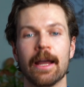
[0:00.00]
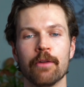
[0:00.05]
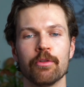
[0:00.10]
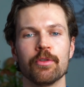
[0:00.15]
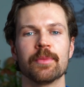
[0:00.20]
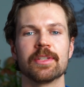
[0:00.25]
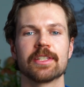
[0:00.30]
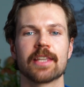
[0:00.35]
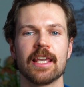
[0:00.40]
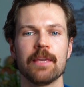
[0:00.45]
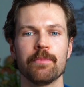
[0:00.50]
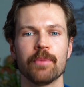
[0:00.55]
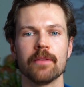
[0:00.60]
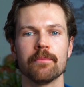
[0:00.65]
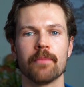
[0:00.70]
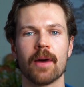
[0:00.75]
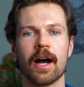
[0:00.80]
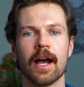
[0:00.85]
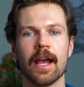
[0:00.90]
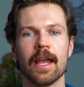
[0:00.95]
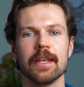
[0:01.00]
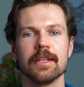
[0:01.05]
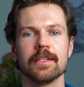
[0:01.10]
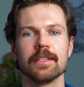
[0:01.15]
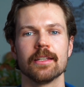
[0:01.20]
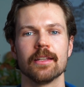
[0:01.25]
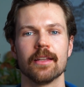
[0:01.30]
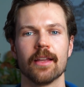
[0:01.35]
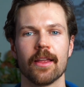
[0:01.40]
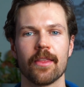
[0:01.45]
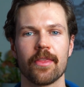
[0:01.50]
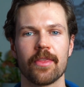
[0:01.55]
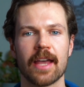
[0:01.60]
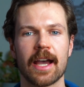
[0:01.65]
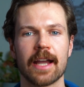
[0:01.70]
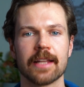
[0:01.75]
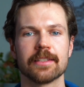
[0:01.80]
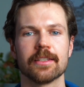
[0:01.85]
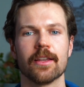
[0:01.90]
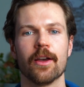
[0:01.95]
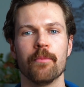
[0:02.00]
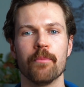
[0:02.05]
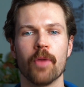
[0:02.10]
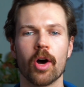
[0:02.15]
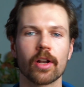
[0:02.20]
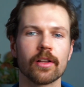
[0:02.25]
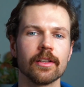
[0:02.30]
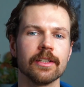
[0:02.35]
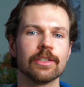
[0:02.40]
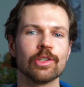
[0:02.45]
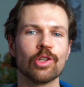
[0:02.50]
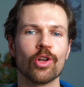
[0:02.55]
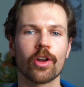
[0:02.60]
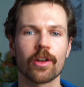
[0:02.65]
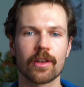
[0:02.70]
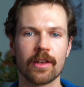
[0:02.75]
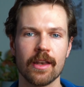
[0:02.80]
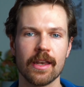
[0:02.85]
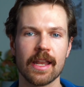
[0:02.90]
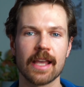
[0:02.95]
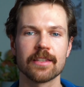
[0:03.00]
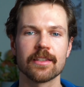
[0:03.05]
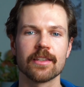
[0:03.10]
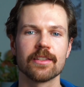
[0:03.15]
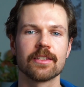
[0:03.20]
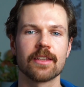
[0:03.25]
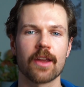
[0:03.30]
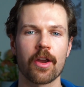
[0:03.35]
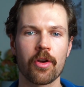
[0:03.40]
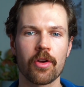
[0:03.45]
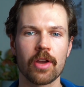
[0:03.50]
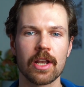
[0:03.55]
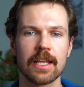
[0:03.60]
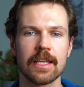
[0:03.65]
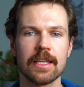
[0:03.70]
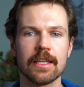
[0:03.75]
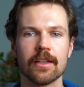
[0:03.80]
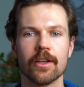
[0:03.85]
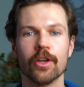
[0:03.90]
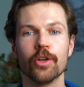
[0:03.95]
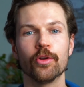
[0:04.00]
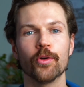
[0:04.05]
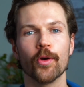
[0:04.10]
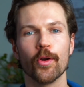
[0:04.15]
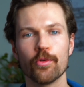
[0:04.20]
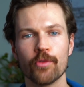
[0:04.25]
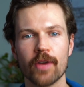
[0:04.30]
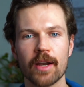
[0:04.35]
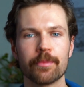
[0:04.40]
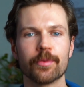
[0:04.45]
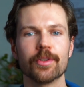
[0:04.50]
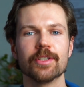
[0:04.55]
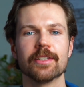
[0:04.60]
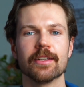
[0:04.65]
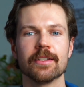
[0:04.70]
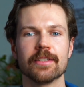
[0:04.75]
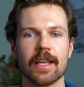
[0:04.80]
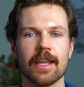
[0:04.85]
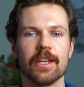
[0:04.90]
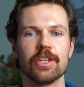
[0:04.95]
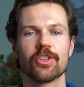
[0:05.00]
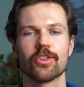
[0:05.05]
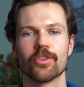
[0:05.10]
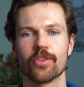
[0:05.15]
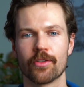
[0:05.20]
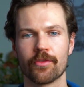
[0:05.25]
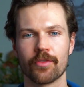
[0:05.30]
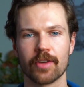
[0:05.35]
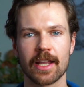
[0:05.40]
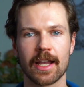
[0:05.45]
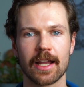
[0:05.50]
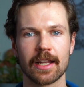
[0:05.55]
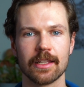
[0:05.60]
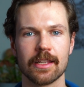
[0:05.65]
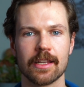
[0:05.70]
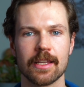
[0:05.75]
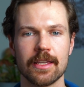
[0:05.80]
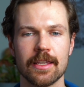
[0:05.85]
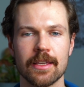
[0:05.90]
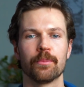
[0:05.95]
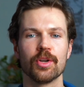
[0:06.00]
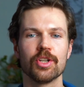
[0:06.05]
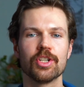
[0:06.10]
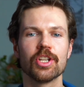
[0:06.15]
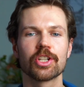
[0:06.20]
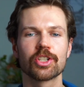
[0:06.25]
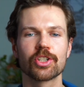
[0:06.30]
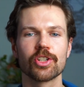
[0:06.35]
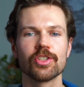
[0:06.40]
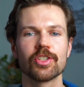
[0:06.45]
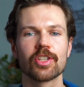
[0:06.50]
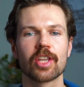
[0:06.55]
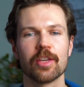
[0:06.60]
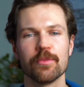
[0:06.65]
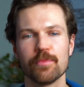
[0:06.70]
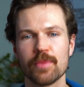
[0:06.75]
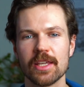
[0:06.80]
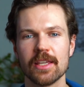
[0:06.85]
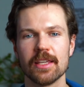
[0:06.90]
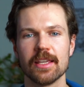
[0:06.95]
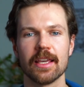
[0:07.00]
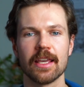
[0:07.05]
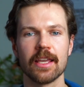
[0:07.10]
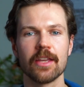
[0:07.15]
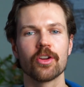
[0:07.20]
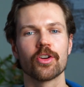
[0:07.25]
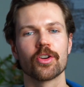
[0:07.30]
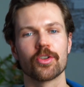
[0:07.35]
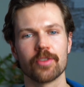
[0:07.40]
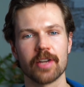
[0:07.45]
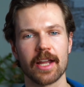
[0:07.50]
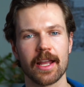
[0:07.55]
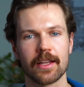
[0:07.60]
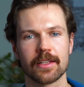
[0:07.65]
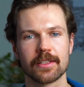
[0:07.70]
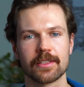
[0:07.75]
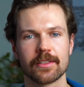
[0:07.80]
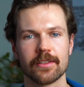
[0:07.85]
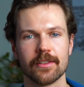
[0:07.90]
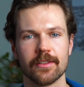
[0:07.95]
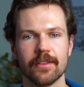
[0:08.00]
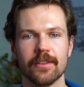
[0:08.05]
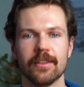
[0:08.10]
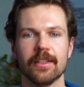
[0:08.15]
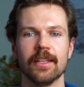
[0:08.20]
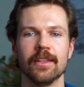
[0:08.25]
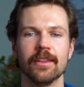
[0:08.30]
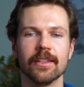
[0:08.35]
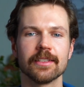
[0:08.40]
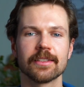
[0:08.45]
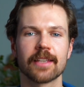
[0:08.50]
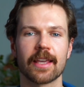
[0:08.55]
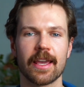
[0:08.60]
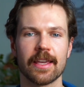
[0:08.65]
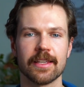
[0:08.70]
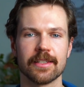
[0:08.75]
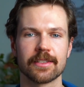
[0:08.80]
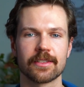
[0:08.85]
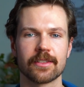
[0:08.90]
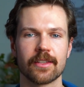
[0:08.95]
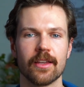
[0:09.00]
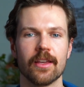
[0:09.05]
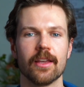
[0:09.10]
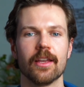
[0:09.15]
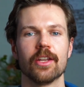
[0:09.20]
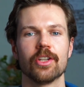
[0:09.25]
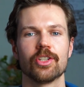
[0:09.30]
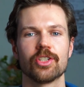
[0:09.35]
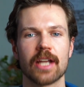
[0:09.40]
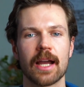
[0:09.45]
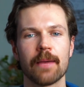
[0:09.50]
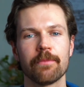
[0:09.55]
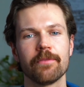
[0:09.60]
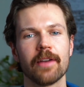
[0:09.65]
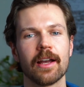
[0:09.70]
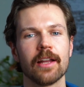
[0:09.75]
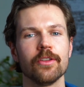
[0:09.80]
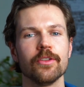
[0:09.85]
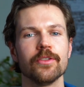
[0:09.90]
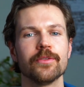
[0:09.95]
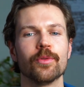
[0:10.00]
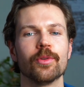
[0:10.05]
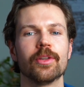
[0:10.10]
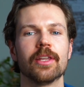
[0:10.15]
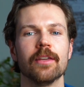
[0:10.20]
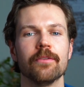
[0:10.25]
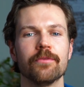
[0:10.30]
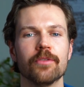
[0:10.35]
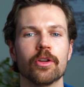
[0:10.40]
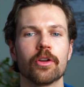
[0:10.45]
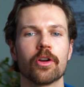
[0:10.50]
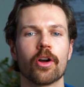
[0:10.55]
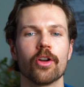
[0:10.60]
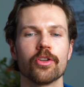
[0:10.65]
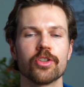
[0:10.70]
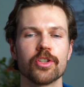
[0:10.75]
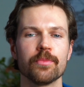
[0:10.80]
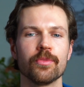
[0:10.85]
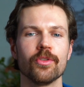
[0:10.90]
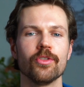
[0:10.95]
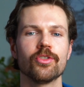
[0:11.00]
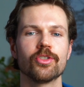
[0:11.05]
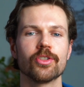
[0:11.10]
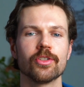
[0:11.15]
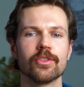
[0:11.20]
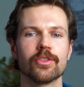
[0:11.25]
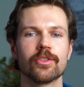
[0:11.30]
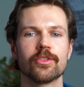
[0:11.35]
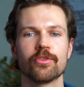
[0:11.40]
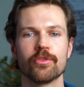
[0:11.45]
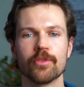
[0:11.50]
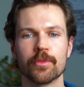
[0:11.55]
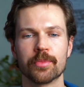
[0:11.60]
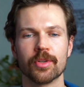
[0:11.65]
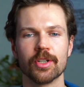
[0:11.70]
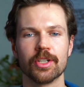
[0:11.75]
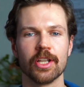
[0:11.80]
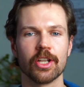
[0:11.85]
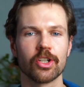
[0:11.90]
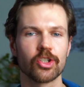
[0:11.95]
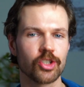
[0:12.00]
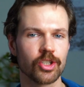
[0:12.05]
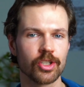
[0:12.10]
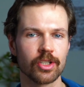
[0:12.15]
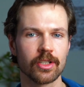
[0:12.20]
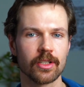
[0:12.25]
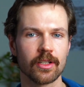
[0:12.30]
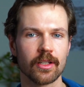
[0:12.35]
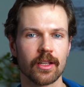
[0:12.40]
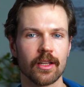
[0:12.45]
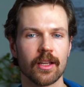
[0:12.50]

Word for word: And we must keep in mind that a model is not necessarily a good representation of reality. Predictions can be incorrect. In this case, SHAP values will give the contributions to a prediction